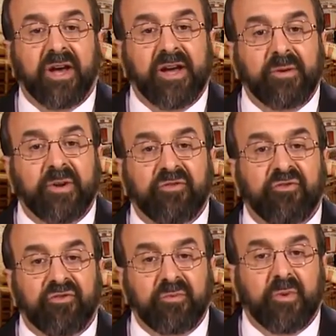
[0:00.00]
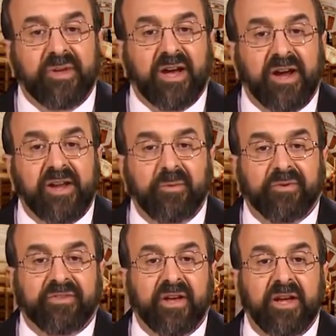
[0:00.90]
behind which a Jew will be hiding
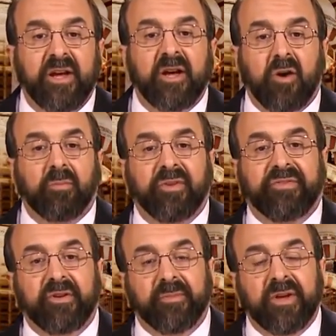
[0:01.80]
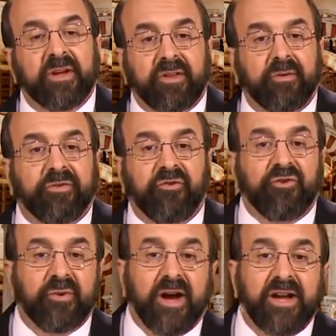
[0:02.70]
will say, 'O Muslim, there is a
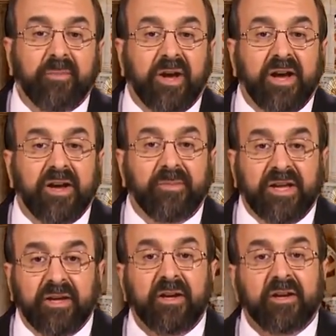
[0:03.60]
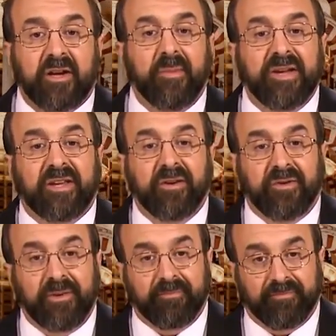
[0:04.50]
Jew hiding behind me. Come and
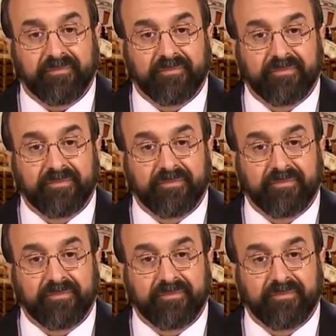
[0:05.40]
kill him.'"